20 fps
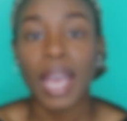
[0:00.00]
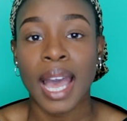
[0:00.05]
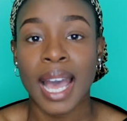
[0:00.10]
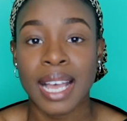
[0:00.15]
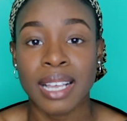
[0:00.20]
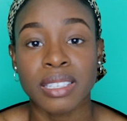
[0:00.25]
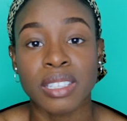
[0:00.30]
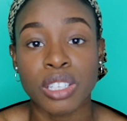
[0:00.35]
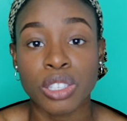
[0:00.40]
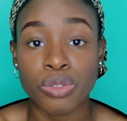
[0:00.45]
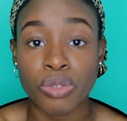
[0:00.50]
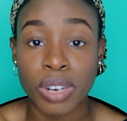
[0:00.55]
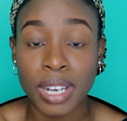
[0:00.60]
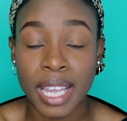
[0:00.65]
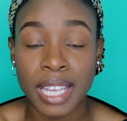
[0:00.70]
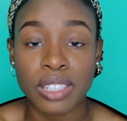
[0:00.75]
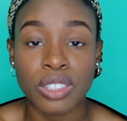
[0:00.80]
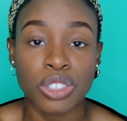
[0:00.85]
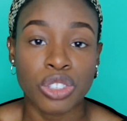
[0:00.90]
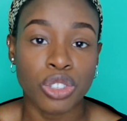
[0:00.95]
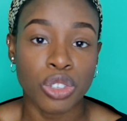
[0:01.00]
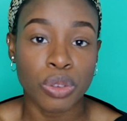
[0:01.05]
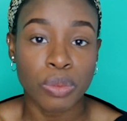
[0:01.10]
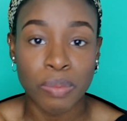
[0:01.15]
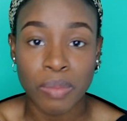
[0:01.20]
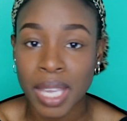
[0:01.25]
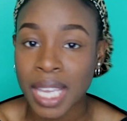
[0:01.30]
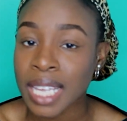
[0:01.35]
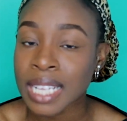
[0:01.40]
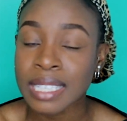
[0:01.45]
As this relates to
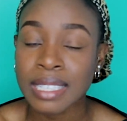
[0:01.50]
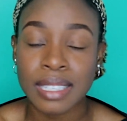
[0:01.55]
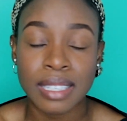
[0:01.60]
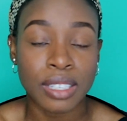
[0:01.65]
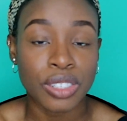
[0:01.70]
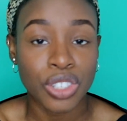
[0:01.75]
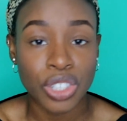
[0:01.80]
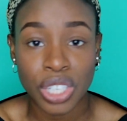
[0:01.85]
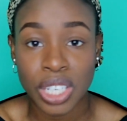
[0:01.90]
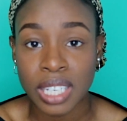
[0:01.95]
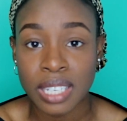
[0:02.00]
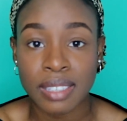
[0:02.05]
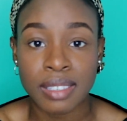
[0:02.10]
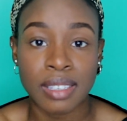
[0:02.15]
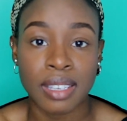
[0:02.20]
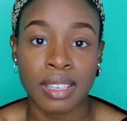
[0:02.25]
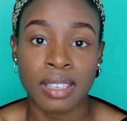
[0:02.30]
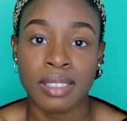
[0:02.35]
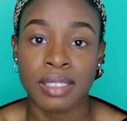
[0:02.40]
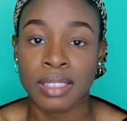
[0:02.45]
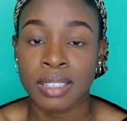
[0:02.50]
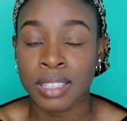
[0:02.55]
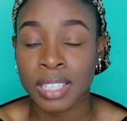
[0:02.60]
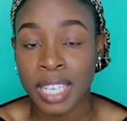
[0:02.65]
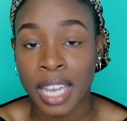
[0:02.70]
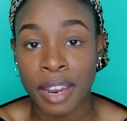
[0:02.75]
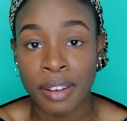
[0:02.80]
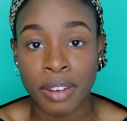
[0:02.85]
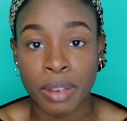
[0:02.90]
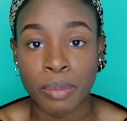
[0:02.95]
meat, cheeses and
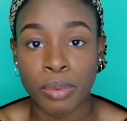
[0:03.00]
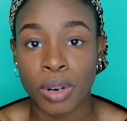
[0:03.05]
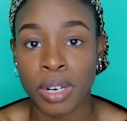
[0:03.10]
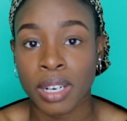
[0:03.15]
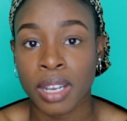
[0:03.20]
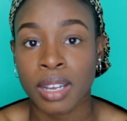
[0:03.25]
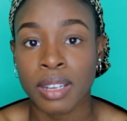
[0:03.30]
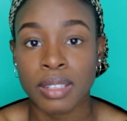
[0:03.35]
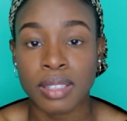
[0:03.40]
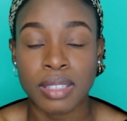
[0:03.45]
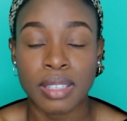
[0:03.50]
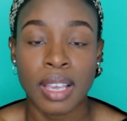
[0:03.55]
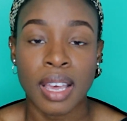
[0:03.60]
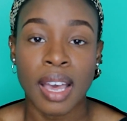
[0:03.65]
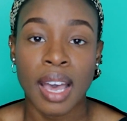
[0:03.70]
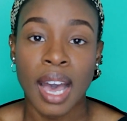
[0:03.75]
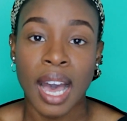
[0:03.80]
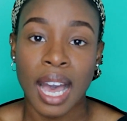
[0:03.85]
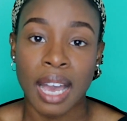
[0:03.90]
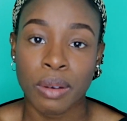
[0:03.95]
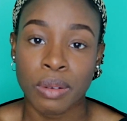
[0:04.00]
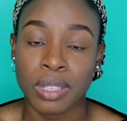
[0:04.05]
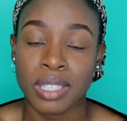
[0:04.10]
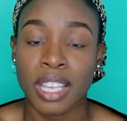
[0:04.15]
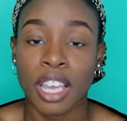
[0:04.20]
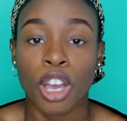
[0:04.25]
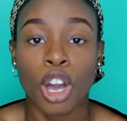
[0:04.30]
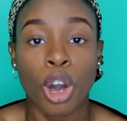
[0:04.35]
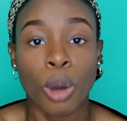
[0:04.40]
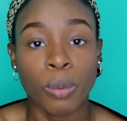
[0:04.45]
dairy products, I would
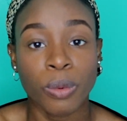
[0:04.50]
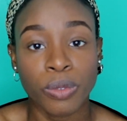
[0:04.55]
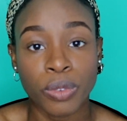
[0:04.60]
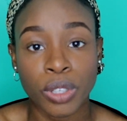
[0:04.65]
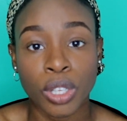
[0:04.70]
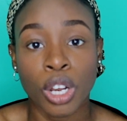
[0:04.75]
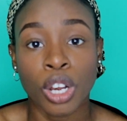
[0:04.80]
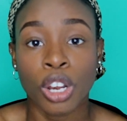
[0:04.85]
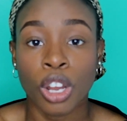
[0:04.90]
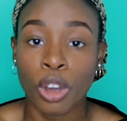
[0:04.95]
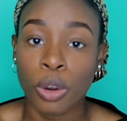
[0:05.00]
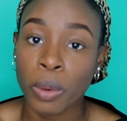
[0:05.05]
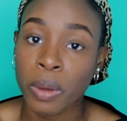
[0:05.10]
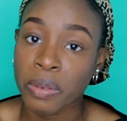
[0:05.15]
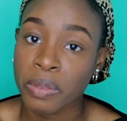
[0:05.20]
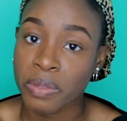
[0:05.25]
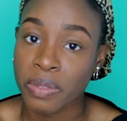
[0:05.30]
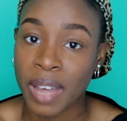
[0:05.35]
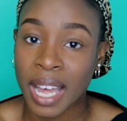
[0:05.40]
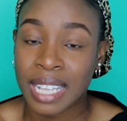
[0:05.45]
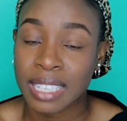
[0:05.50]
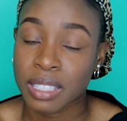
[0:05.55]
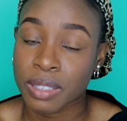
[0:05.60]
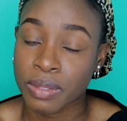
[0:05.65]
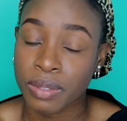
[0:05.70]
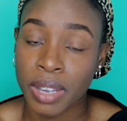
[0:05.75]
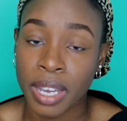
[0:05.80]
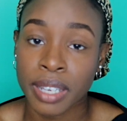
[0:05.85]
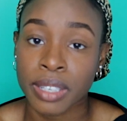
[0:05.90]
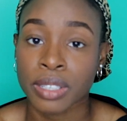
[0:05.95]
say opt for the lower fat
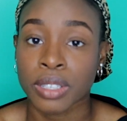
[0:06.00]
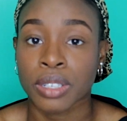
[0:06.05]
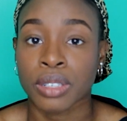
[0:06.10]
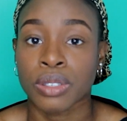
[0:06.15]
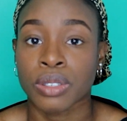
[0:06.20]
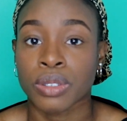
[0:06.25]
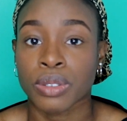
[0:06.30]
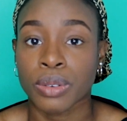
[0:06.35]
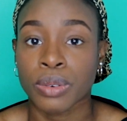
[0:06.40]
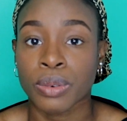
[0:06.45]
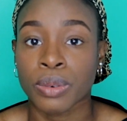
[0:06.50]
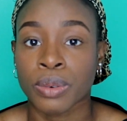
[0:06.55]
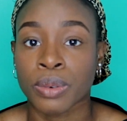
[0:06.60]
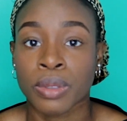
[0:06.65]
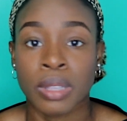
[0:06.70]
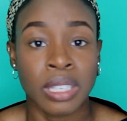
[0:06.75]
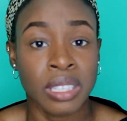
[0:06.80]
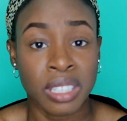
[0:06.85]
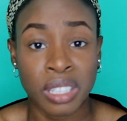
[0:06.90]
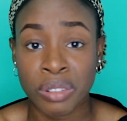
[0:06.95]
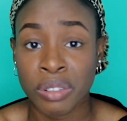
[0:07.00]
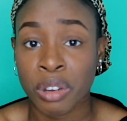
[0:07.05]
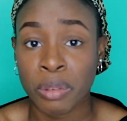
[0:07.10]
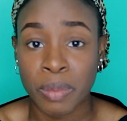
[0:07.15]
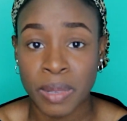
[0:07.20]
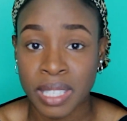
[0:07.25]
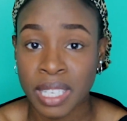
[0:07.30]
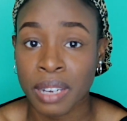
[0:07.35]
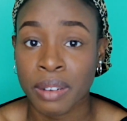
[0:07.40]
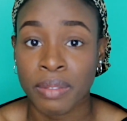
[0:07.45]
versions or the 0%
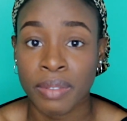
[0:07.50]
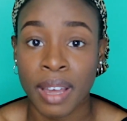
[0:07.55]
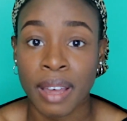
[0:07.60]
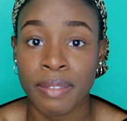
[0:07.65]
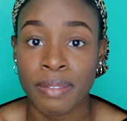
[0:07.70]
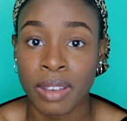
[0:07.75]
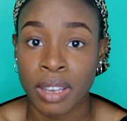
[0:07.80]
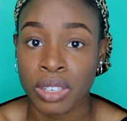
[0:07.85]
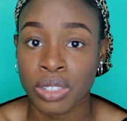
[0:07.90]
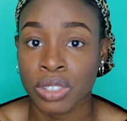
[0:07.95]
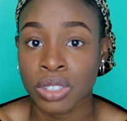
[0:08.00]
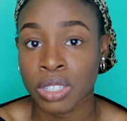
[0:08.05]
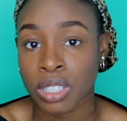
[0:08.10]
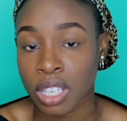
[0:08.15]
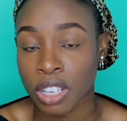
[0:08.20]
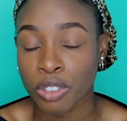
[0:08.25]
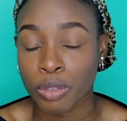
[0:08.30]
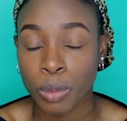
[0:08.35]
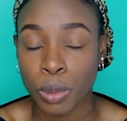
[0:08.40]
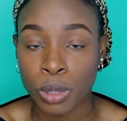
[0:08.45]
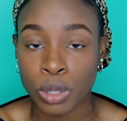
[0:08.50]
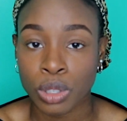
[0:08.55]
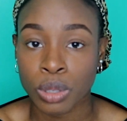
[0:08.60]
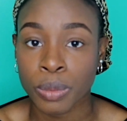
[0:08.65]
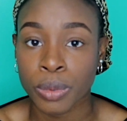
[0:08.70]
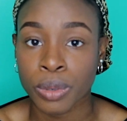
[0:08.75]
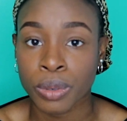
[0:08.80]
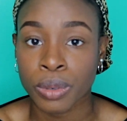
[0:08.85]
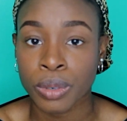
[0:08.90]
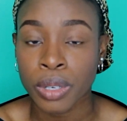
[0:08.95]
fat versions if
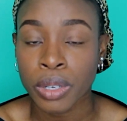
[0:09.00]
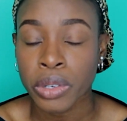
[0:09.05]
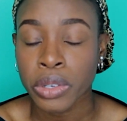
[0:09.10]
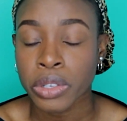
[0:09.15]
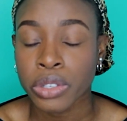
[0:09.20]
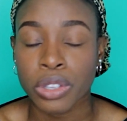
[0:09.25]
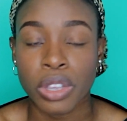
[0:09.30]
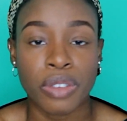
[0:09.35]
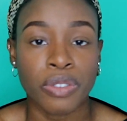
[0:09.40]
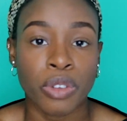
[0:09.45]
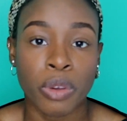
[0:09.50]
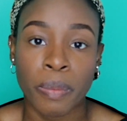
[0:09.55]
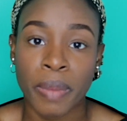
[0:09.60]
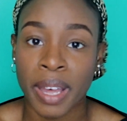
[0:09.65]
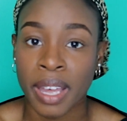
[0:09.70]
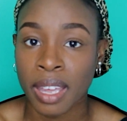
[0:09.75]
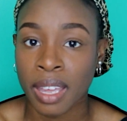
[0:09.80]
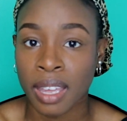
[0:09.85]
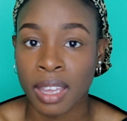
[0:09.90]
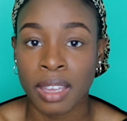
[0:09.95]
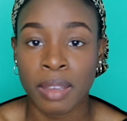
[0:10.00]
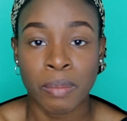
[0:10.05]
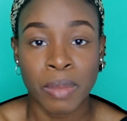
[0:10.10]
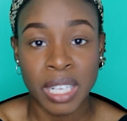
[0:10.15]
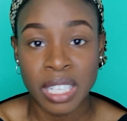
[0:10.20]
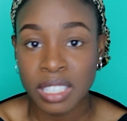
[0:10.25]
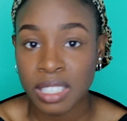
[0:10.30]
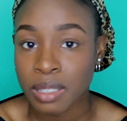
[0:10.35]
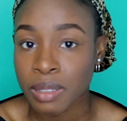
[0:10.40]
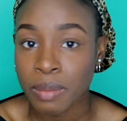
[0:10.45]
possible. So if you're buying
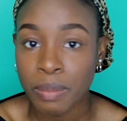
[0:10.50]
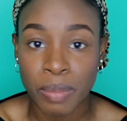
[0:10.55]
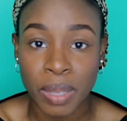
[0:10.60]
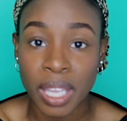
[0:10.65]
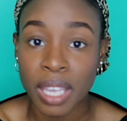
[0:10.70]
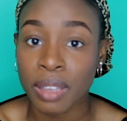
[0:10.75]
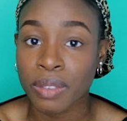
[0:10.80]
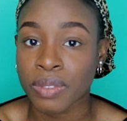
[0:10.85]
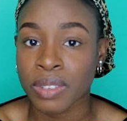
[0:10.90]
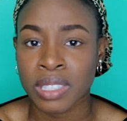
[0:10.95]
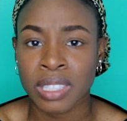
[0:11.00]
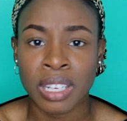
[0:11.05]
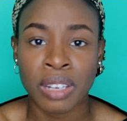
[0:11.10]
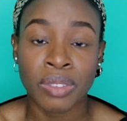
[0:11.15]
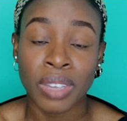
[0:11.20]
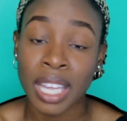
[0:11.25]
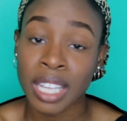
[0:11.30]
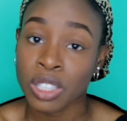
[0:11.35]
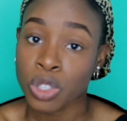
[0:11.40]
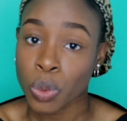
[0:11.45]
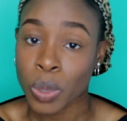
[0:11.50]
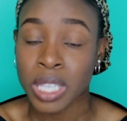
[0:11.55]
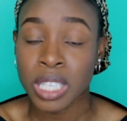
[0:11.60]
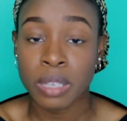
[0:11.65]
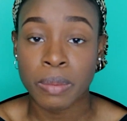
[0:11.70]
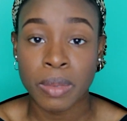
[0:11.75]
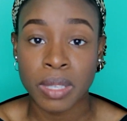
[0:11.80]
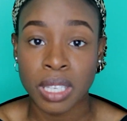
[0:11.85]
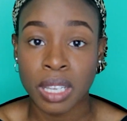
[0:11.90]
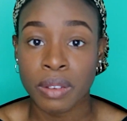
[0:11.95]
minced beef, instead of getting
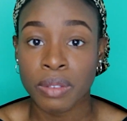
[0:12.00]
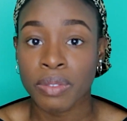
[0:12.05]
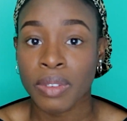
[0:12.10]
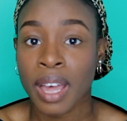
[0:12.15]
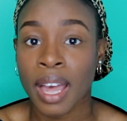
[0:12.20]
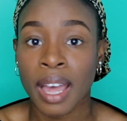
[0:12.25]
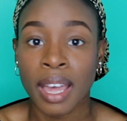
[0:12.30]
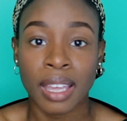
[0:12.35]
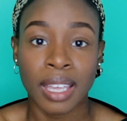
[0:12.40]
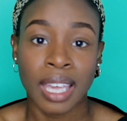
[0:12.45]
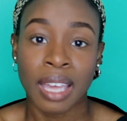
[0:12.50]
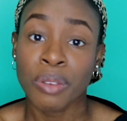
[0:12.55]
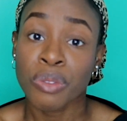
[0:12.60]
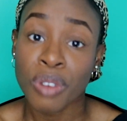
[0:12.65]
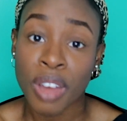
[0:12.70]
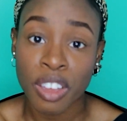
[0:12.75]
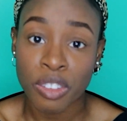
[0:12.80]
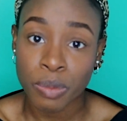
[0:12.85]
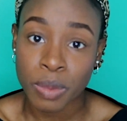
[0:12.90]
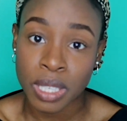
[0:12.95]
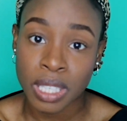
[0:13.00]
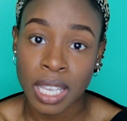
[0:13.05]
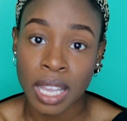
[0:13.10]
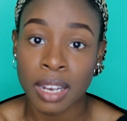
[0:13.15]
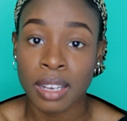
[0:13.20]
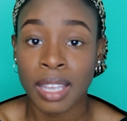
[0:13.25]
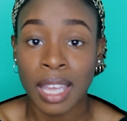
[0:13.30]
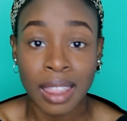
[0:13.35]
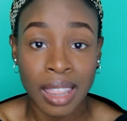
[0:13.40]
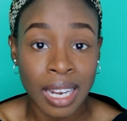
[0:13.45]
20% fat, get
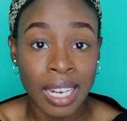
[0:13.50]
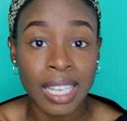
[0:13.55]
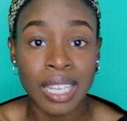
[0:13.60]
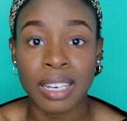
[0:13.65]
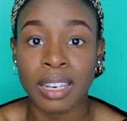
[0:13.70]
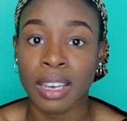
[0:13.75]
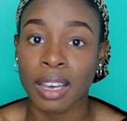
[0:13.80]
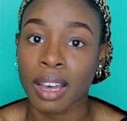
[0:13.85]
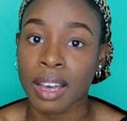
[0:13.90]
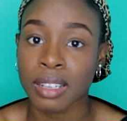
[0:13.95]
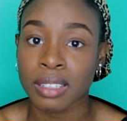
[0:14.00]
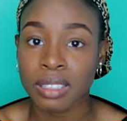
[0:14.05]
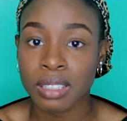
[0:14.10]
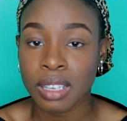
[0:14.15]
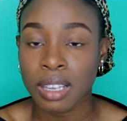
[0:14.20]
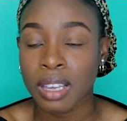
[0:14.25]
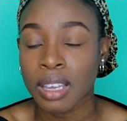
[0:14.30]
5%, get the leaner cut.